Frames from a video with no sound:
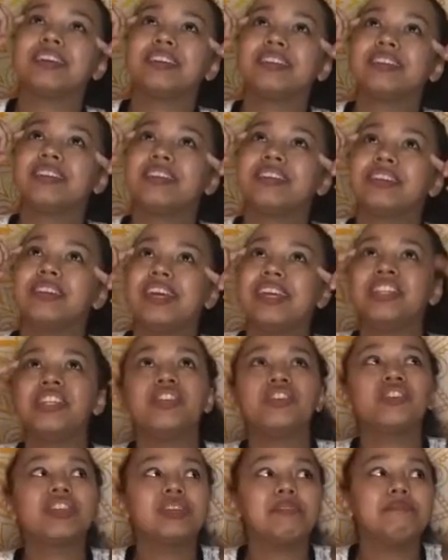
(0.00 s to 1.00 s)
it's either that I'm
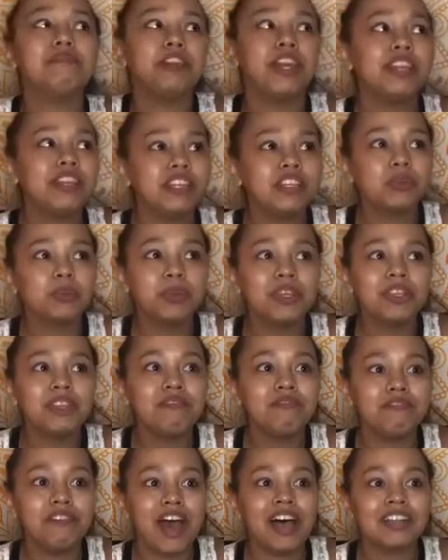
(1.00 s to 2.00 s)
failing to read them fast
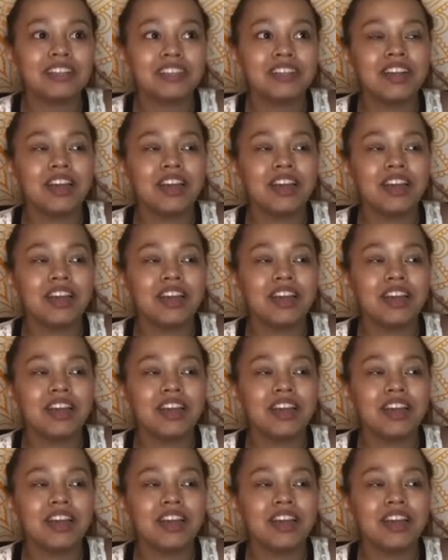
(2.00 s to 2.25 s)
enough,